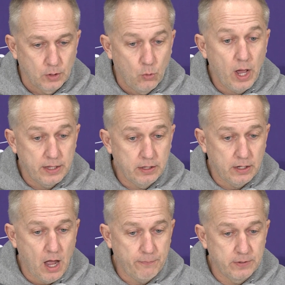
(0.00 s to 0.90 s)
Well, I think
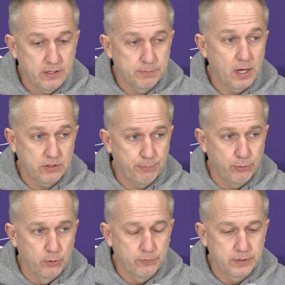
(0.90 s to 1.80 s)
the conference is much
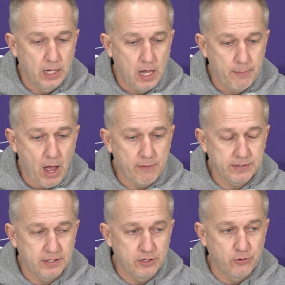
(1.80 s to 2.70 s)
improved.
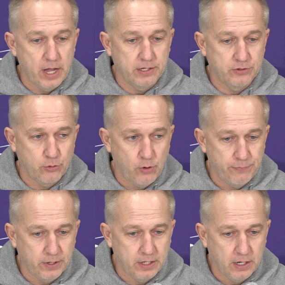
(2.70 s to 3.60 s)
Obviously, Drake is
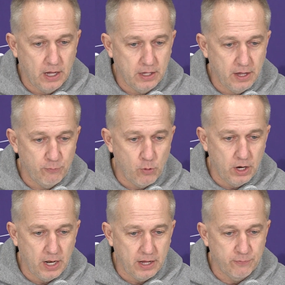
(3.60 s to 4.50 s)
terrific. They've
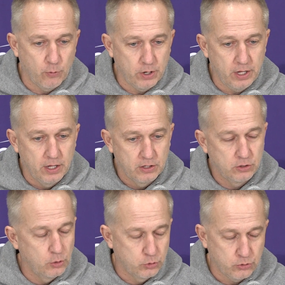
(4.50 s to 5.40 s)
won like
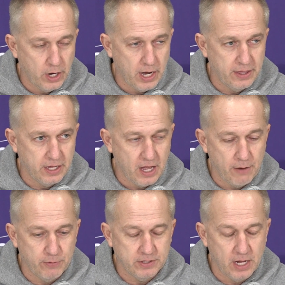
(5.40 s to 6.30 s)
42 straight, I think,
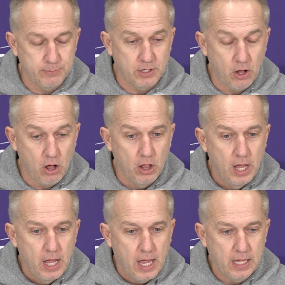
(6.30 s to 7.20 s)
conference games and all.
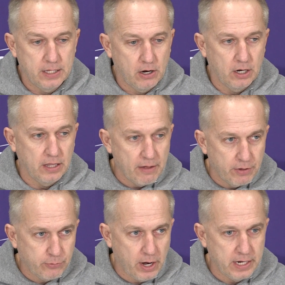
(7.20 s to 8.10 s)
And they're
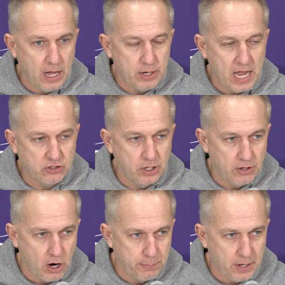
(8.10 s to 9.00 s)
11th right now nationally
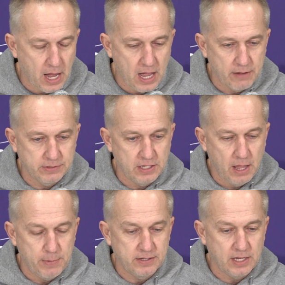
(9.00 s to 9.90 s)
in the RPI. Obviously,
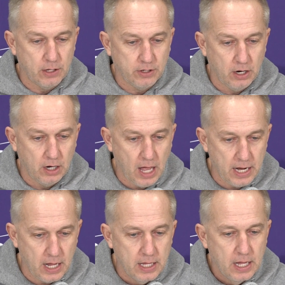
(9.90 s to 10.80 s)
they beat South
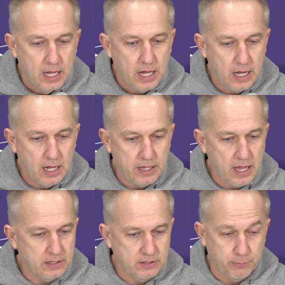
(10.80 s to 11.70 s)
Carolina.
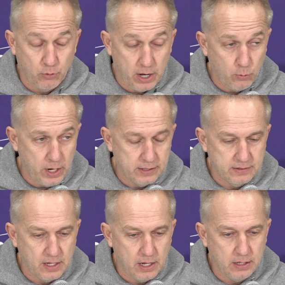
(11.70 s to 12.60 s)
They had some great
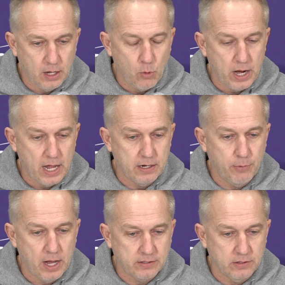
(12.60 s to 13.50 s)
wins. They won at
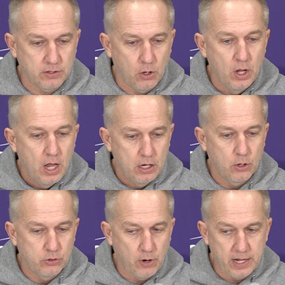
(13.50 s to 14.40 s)
Nebraska. So, you
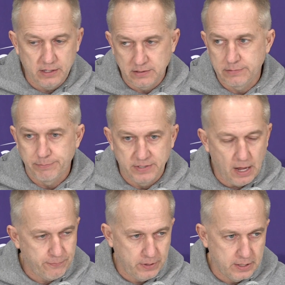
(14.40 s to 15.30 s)
know, Drake is
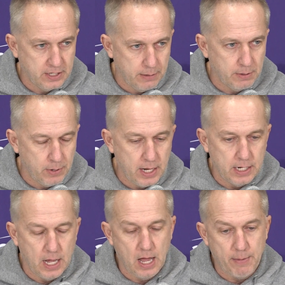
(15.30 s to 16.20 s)
definitely the team to
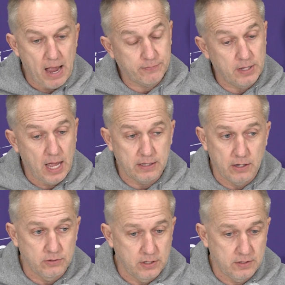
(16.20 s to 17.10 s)
beat. After that,
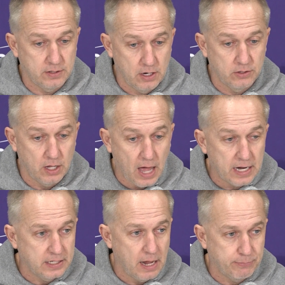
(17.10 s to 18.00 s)
there's a
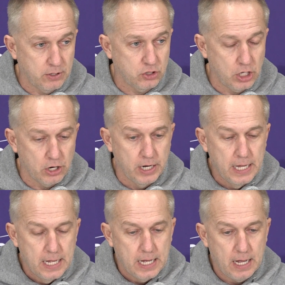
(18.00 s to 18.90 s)
lot of depth this year.
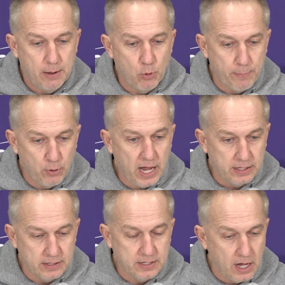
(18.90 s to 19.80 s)
What
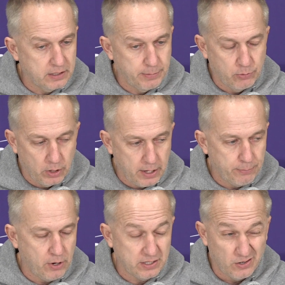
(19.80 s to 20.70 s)
Bradley has done has been really
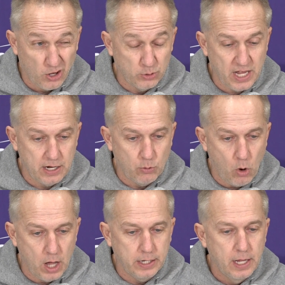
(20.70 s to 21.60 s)
impressive to go
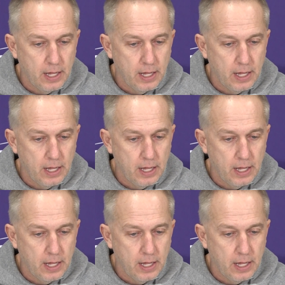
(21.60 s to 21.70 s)
10-1.